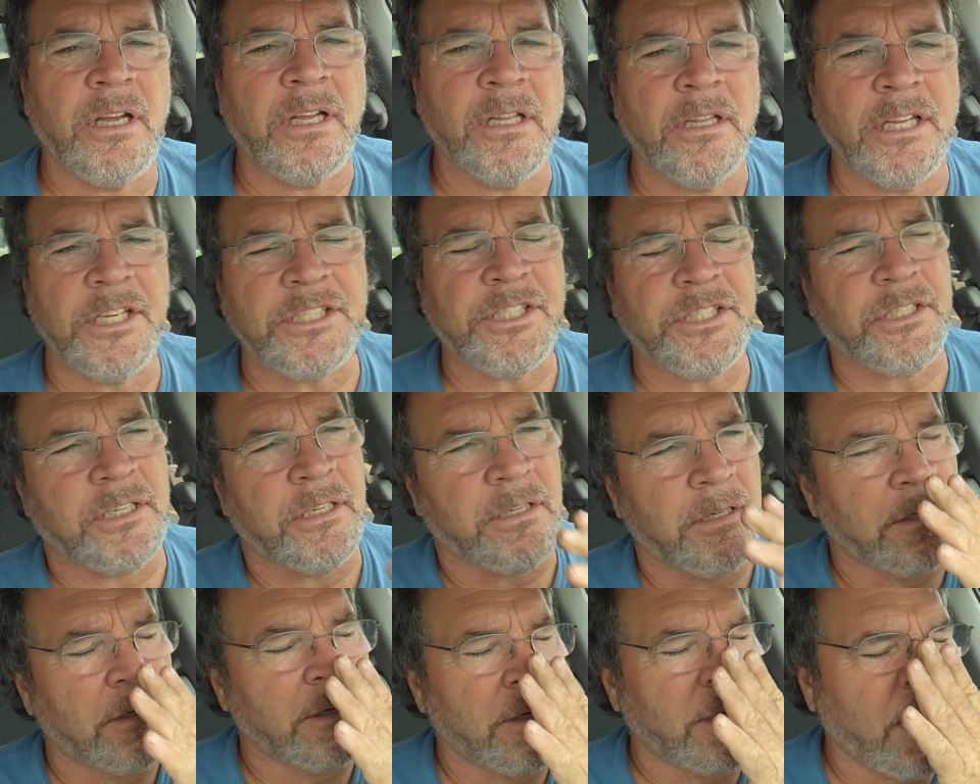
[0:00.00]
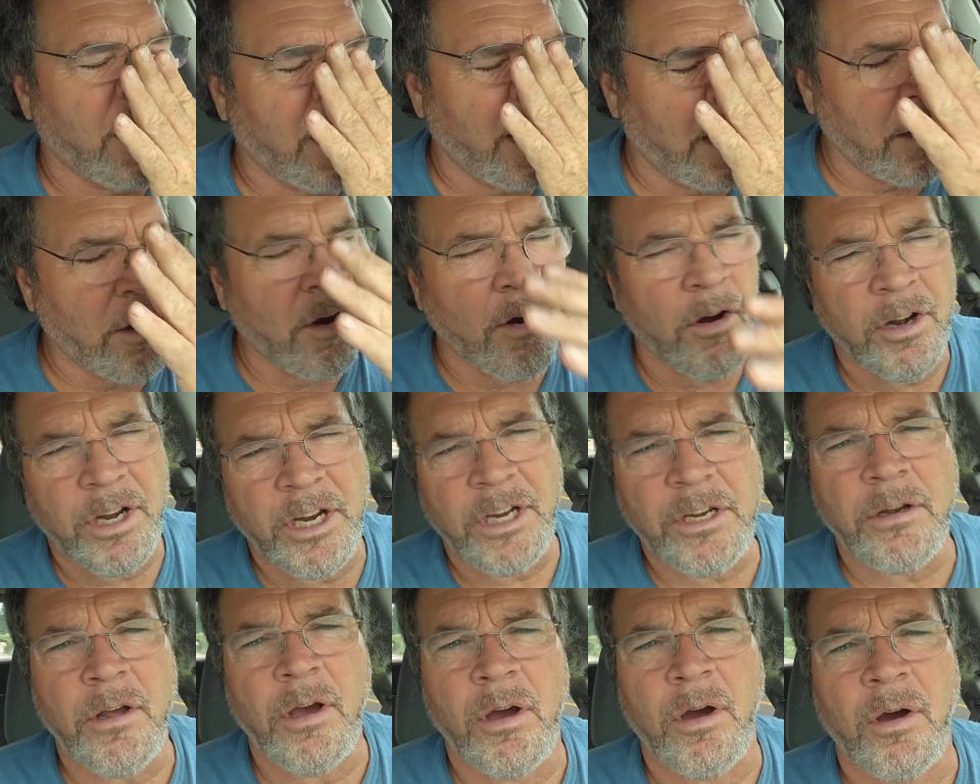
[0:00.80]
And listen, I already
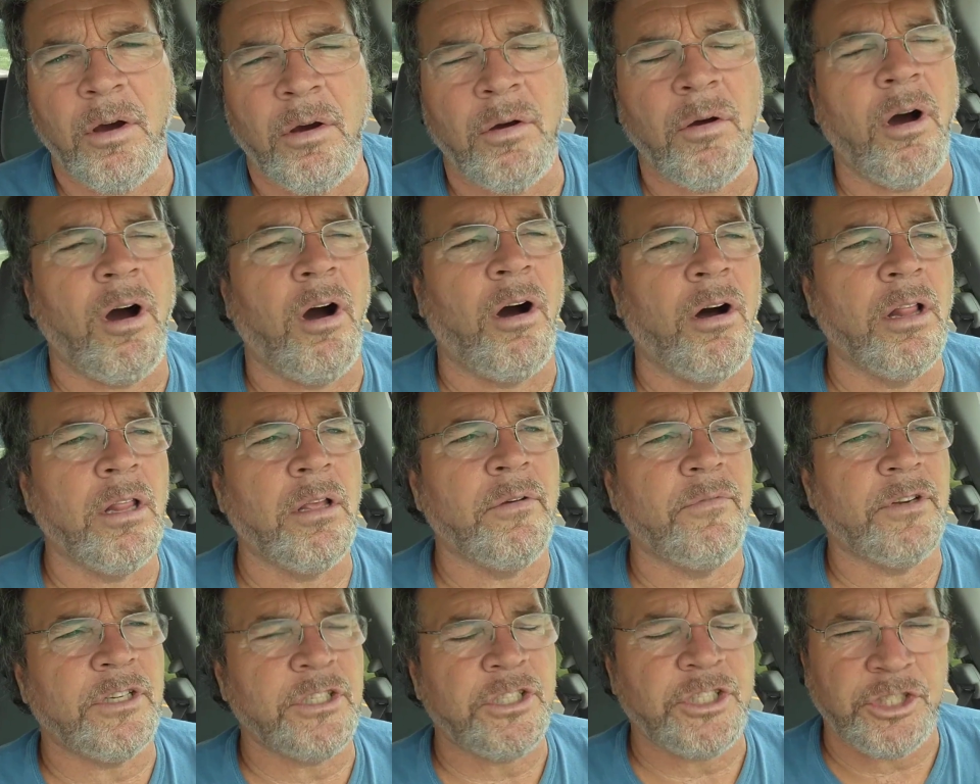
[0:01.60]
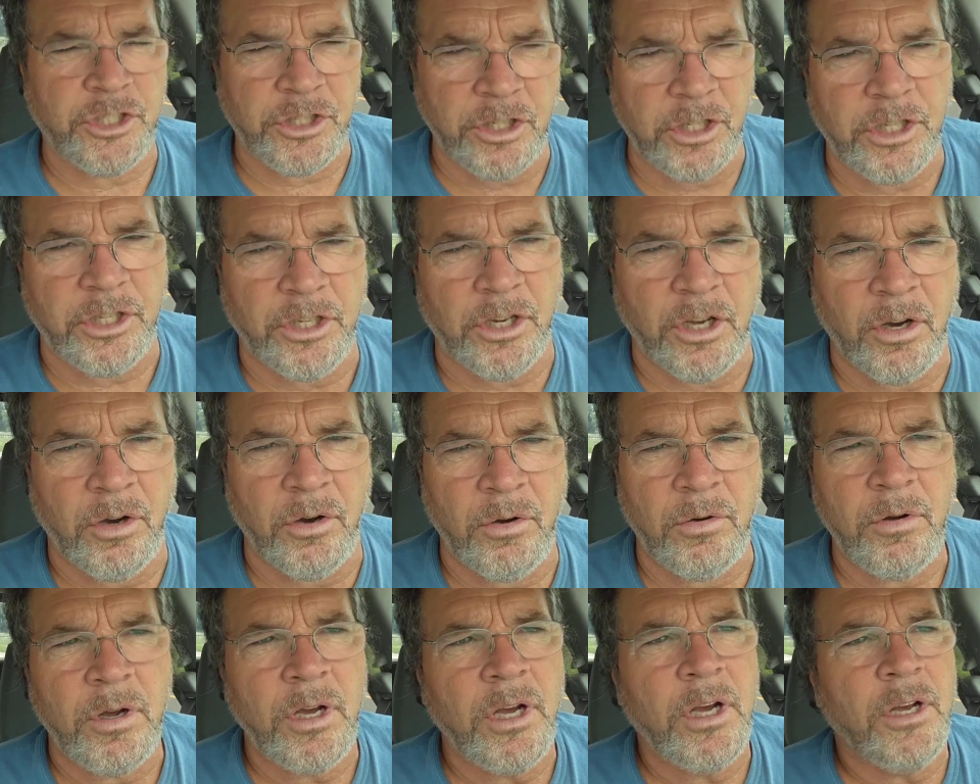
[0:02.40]
know, all of us should
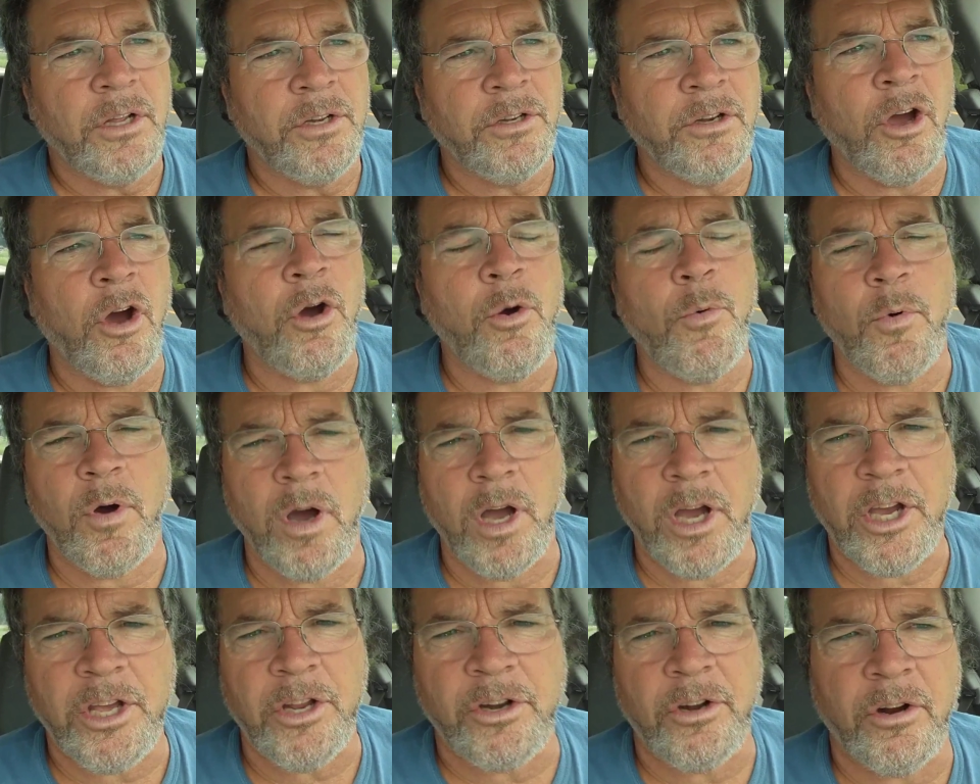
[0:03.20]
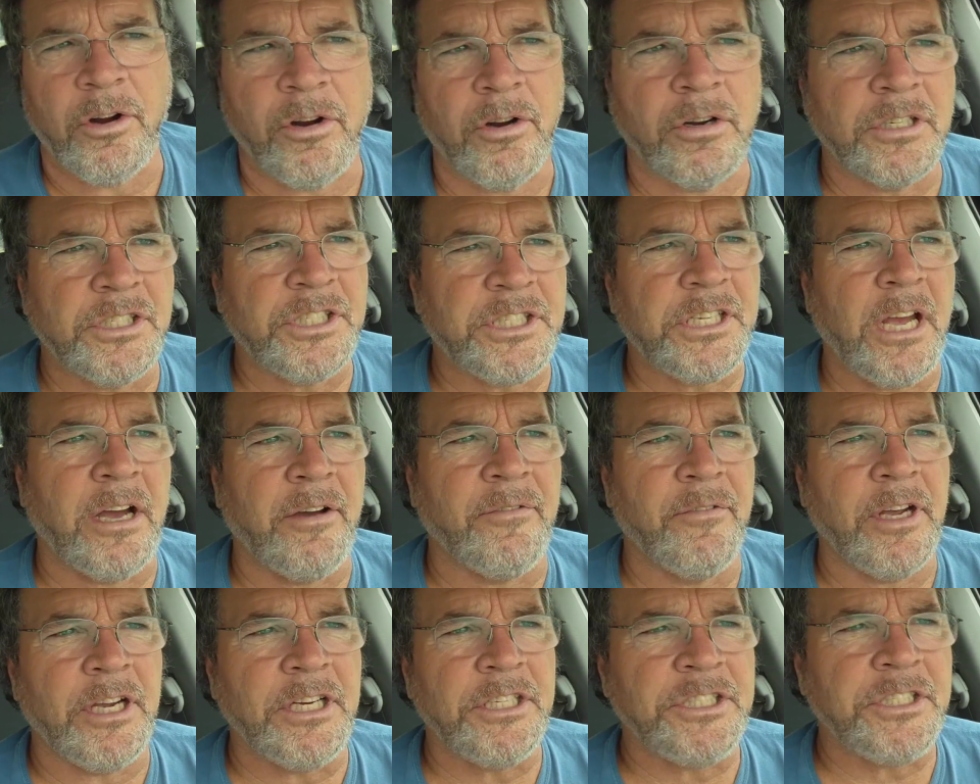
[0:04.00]
know, no one could earn
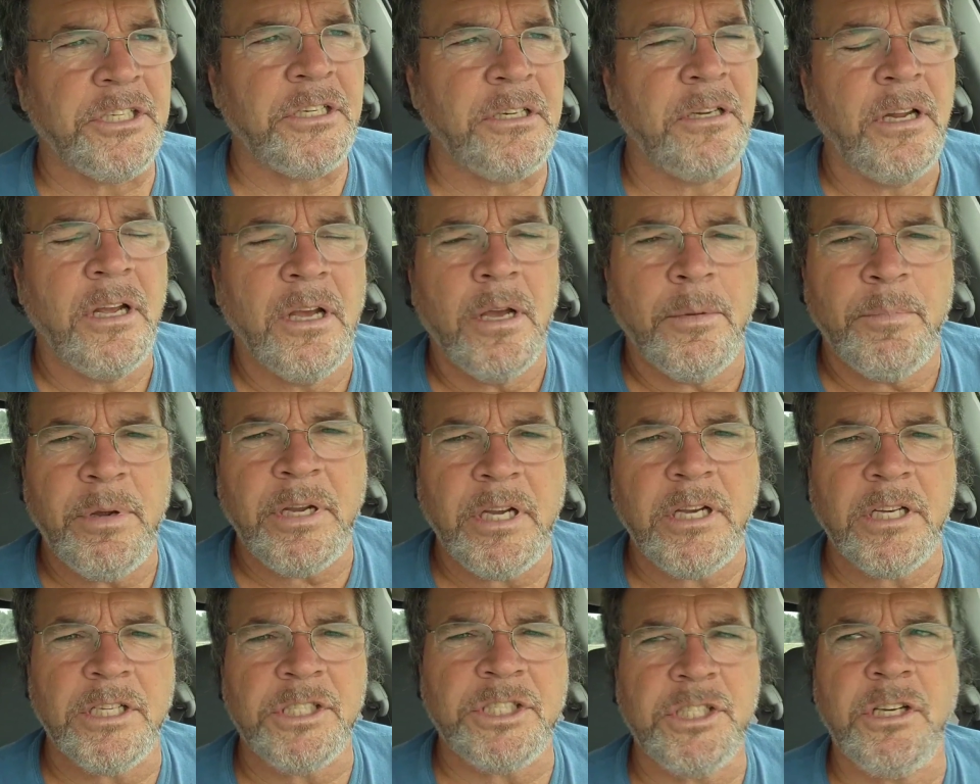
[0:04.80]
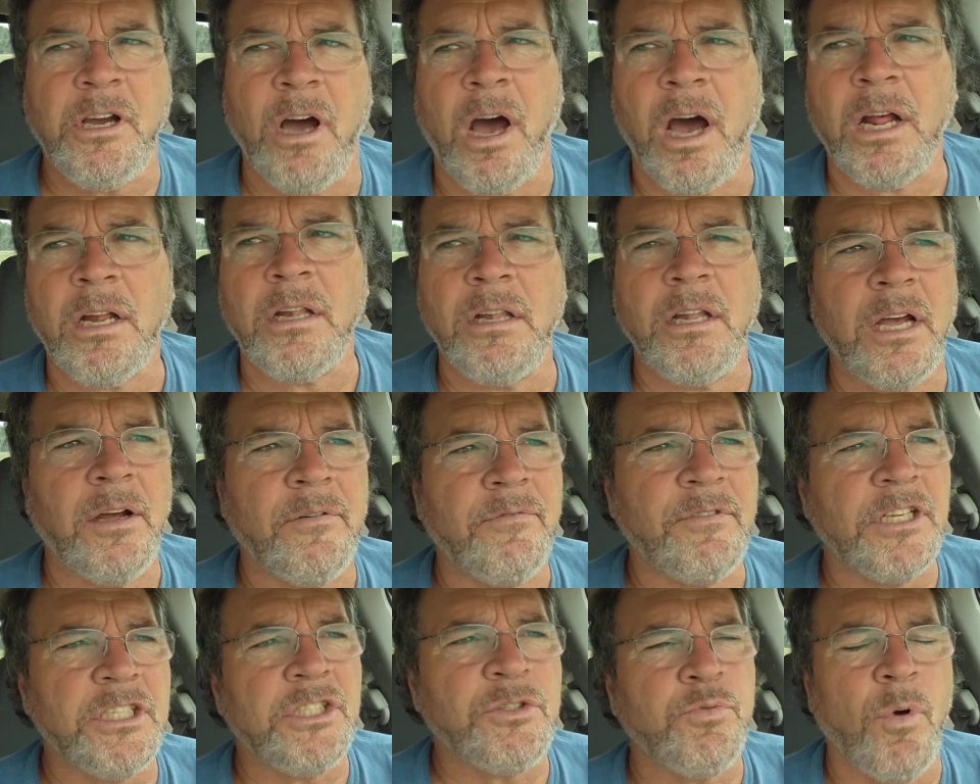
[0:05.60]
salvation because God
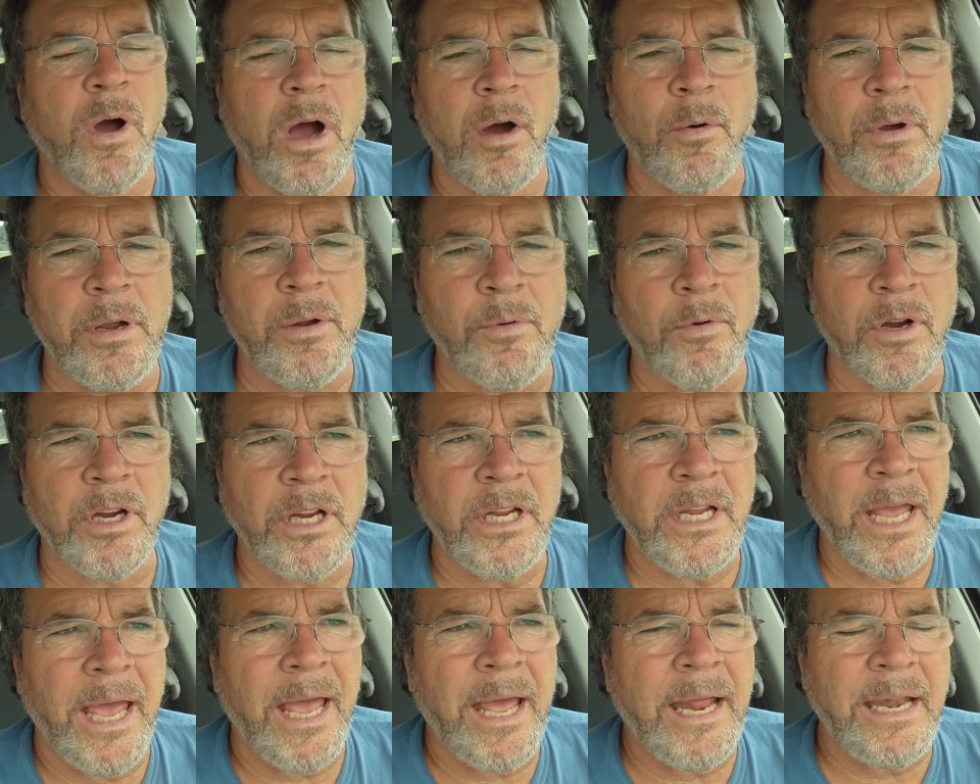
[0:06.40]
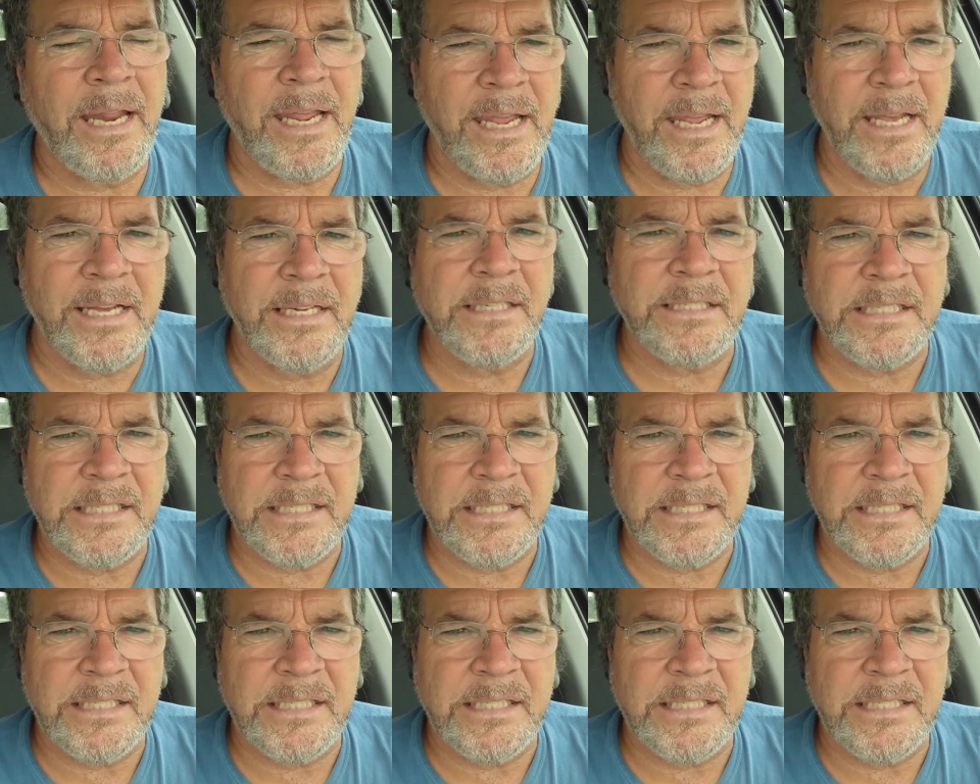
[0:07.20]
loved us while we were yet in